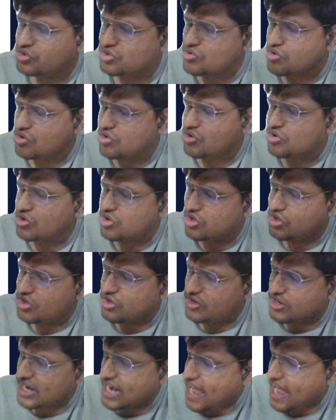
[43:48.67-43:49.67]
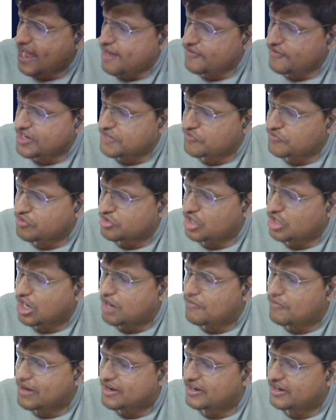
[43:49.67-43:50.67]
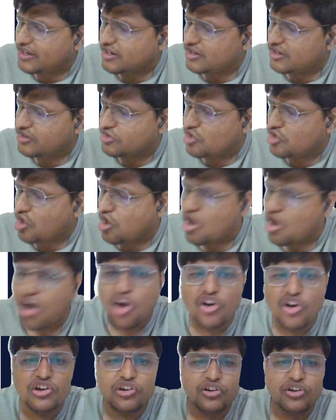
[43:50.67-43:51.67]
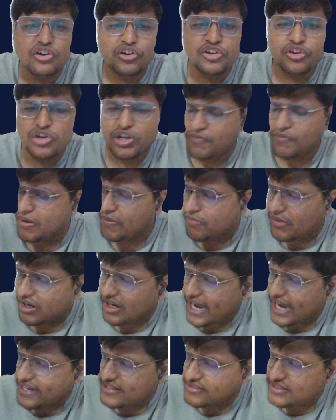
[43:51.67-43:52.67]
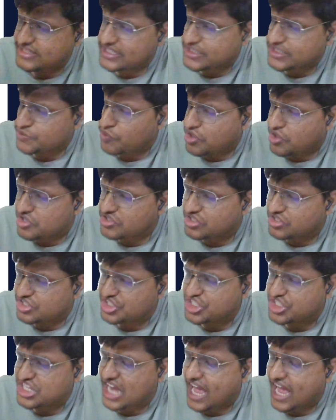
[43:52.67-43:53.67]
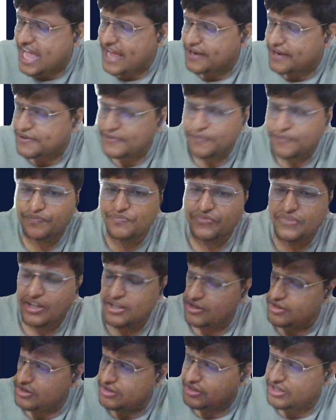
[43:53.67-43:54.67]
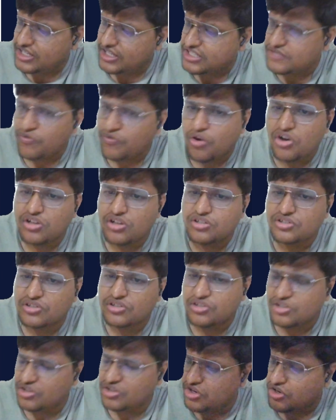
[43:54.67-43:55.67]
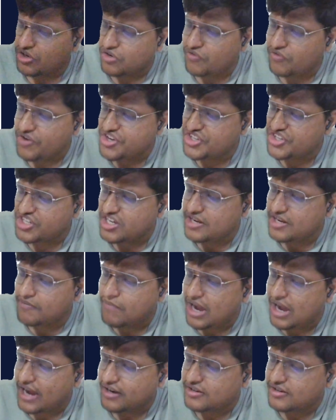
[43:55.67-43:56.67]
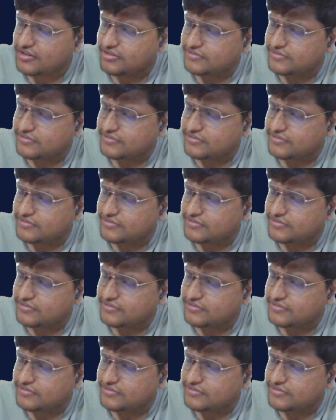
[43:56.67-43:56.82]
So, now it would come under dog. You remember, guys, this was star, this was question mark,